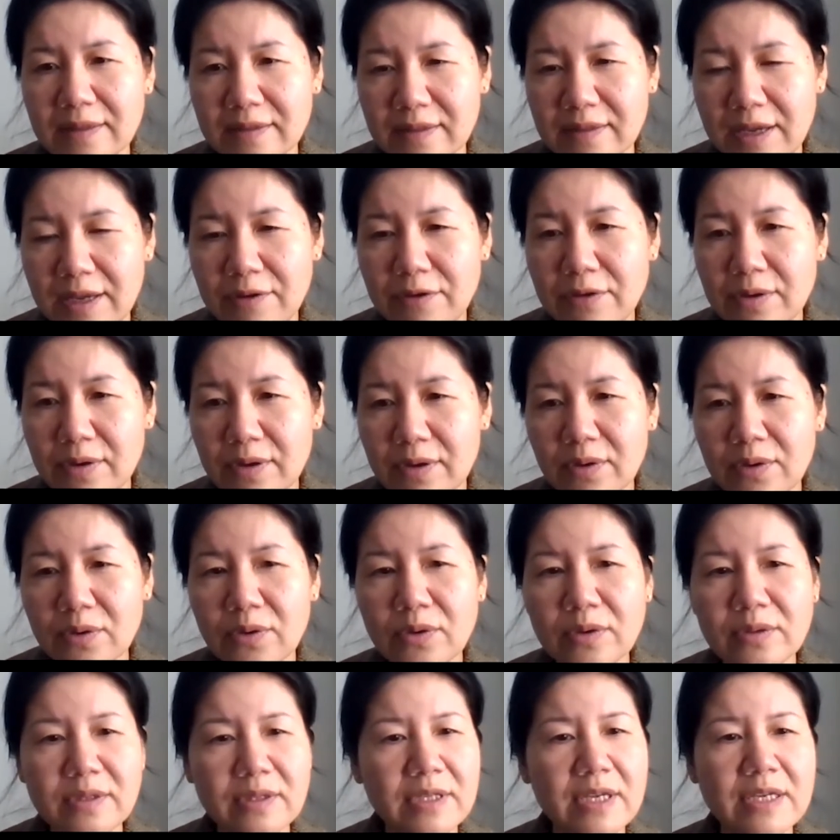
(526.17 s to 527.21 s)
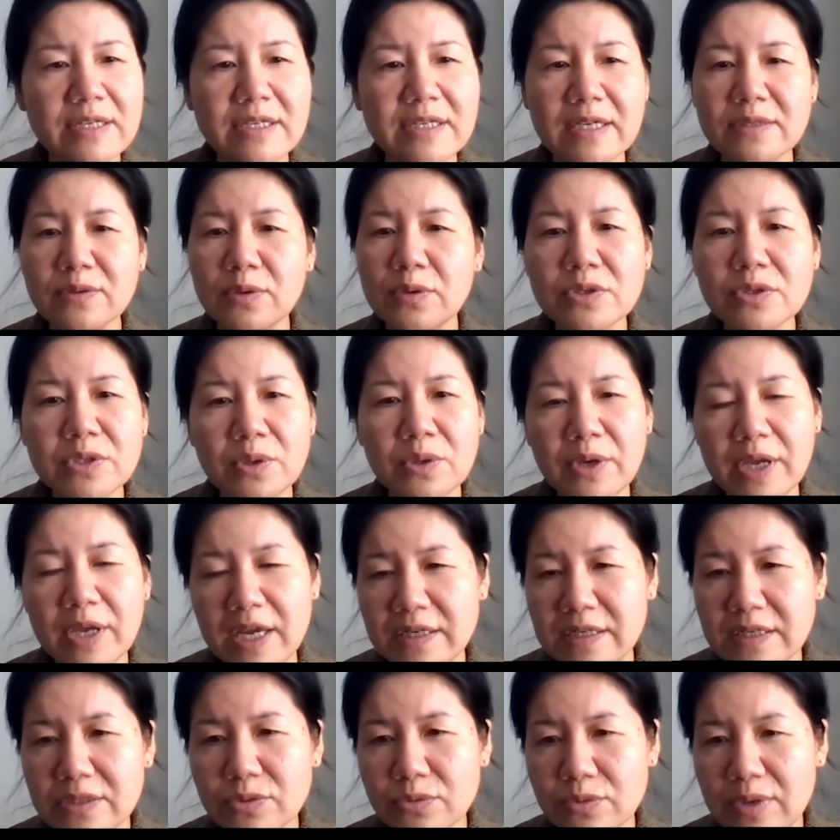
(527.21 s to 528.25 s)
They just also
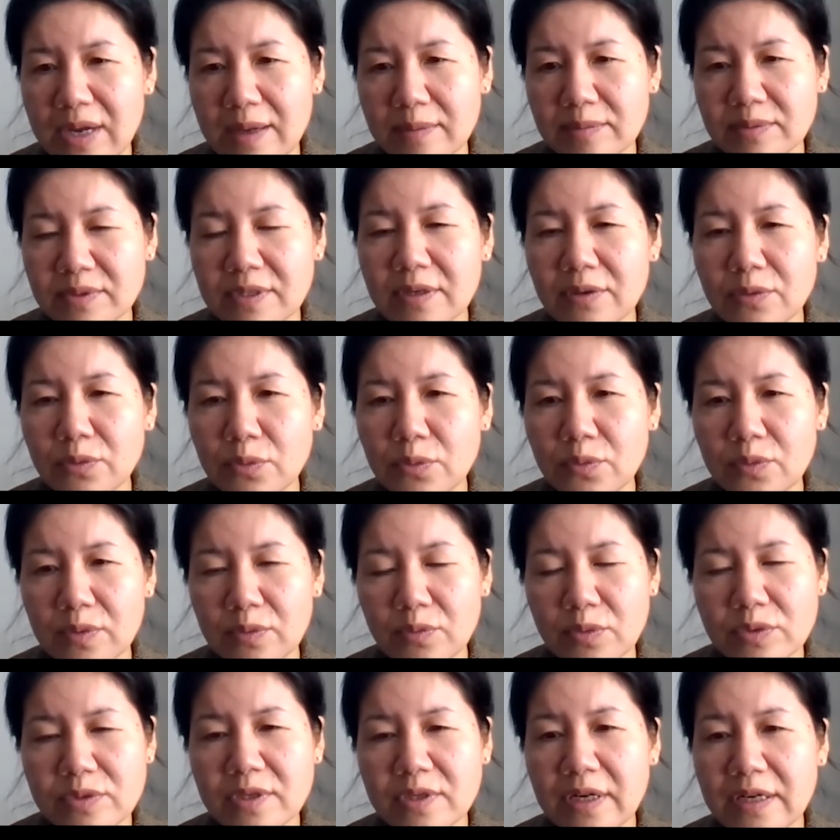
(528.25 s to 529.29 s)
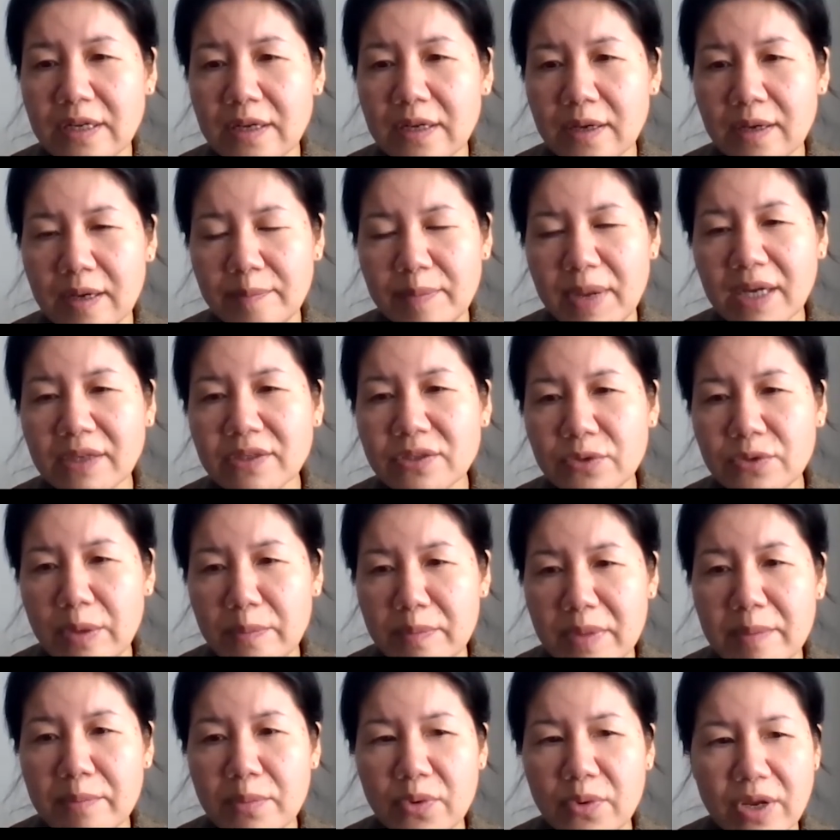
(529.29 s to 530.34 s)
can disrupt with the bacterial
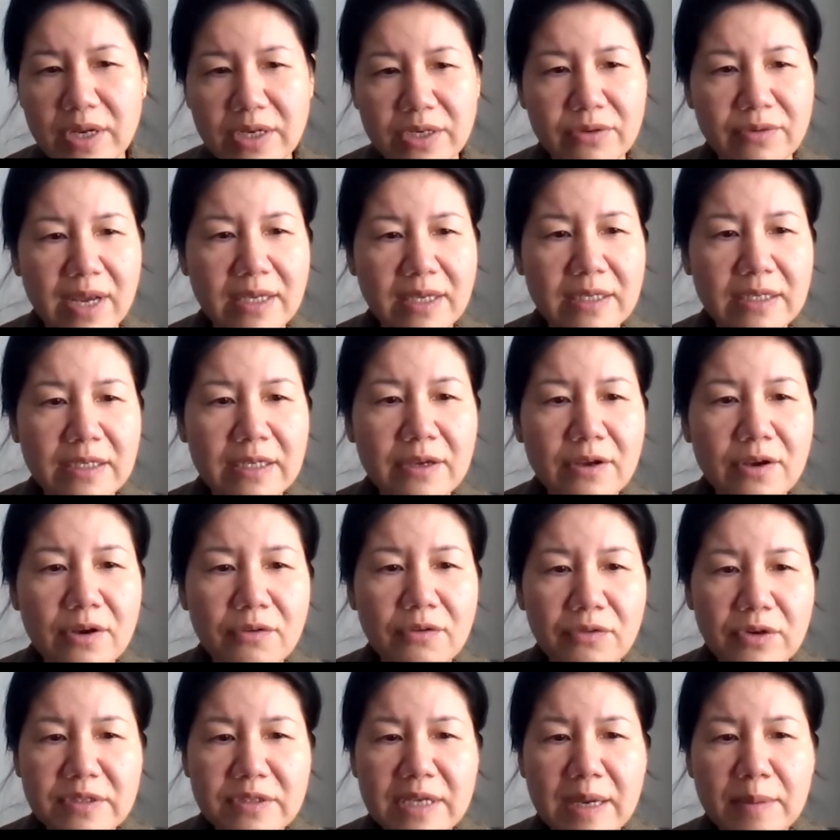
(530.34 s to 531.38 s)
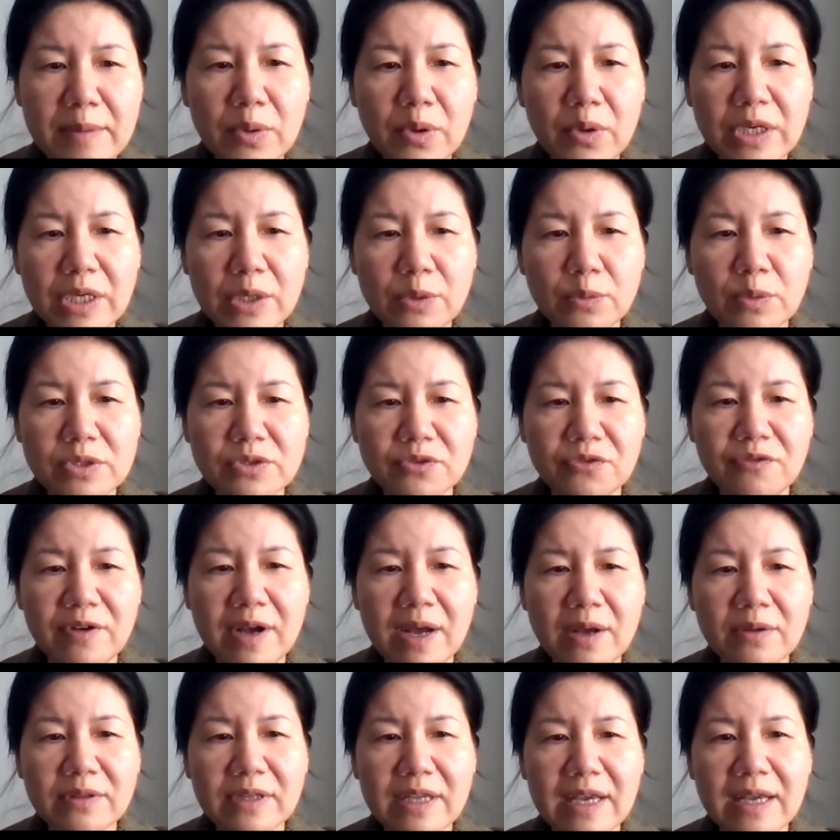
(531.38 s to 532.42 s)
membrane directly. For example, it was
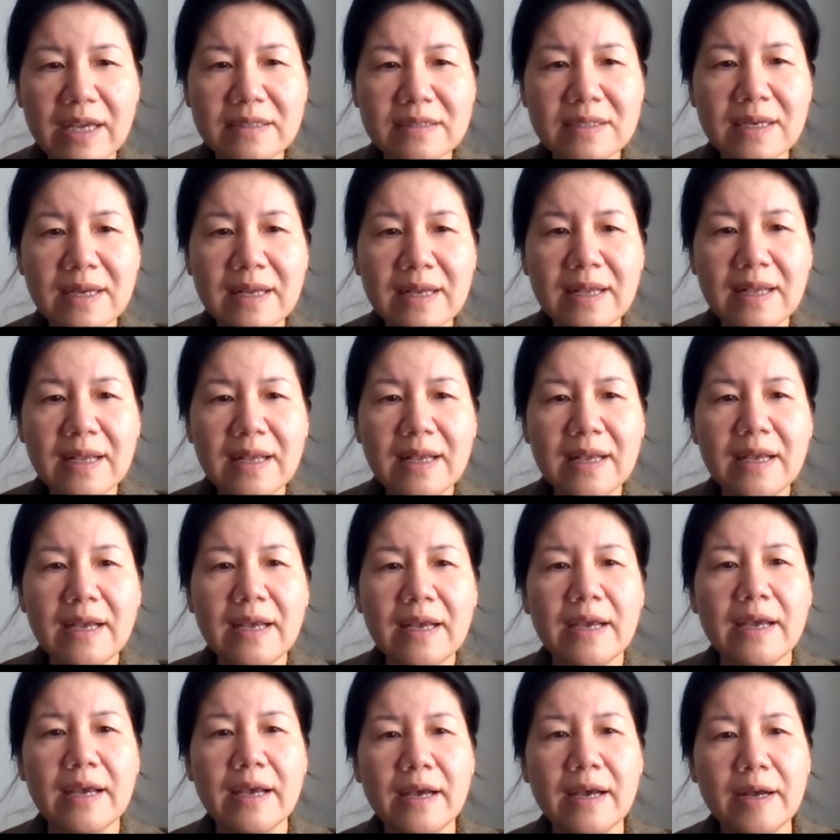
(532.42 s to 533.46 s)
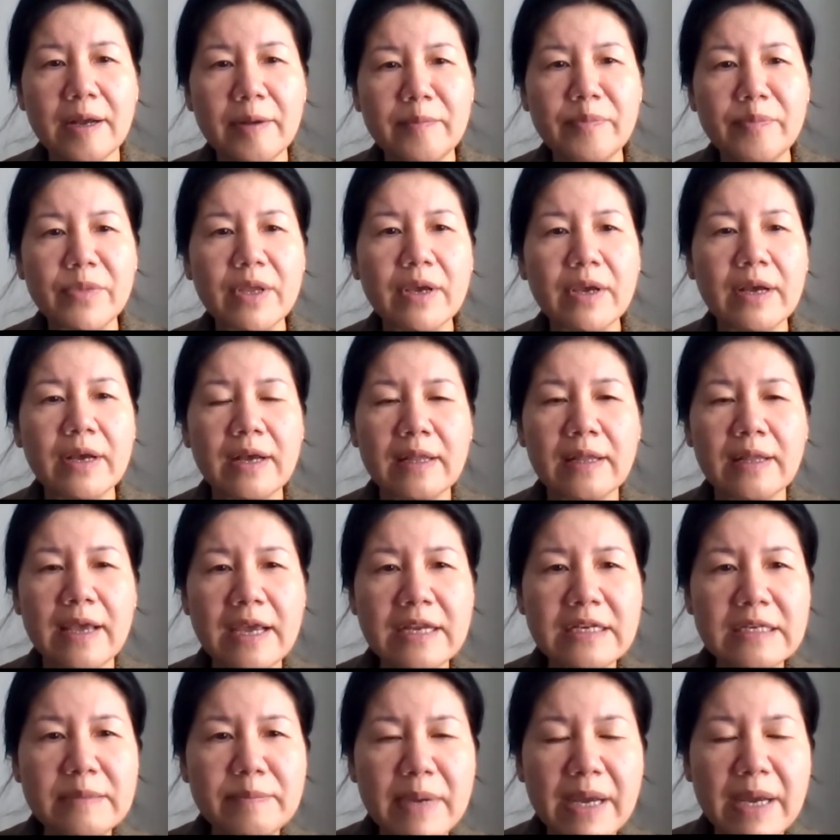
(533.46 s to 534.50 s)
found that
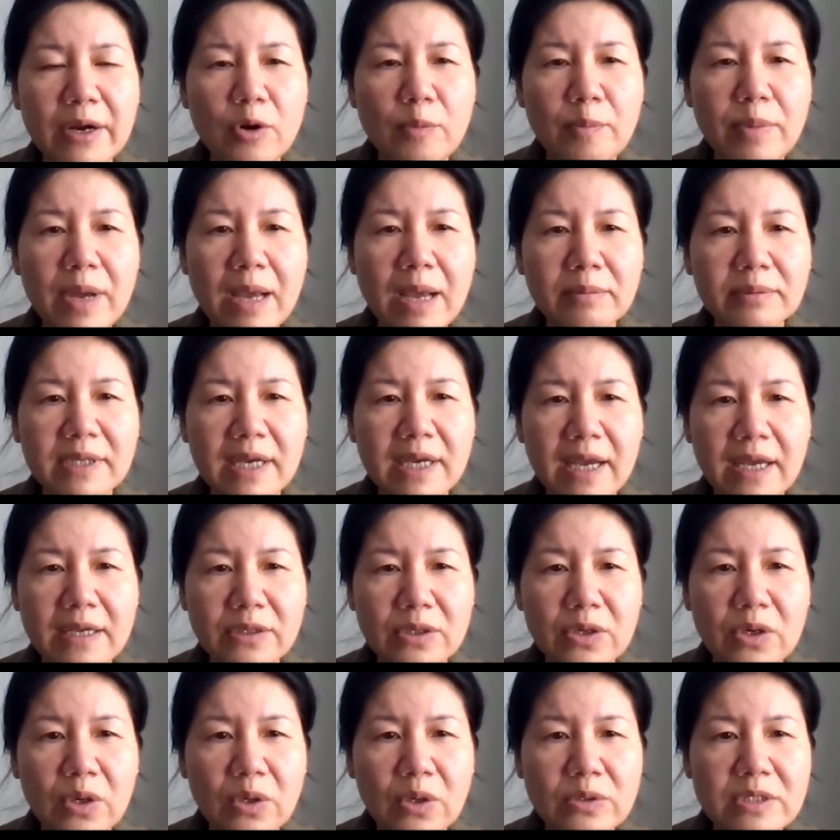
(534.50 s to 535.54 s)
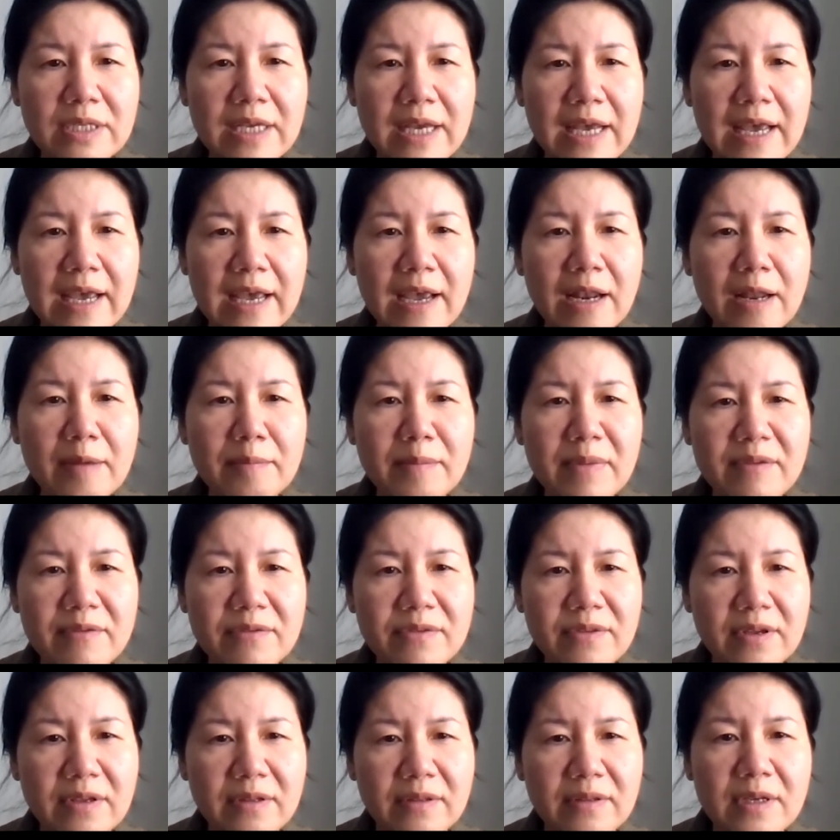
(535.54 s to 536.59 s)
antimicrobial peptide called
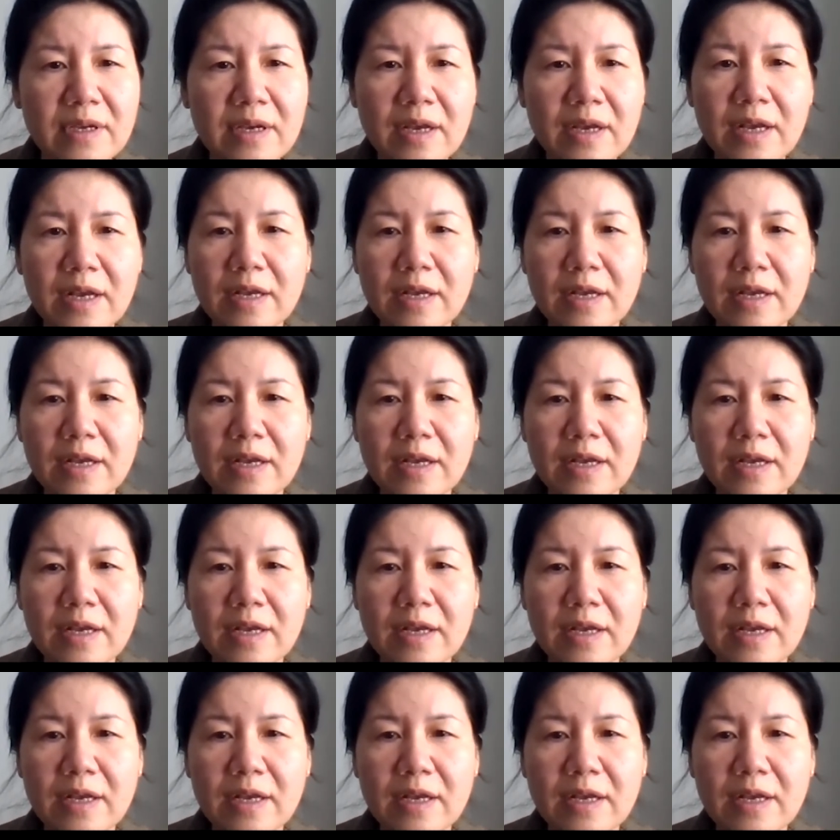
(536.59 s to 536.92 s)
alamethine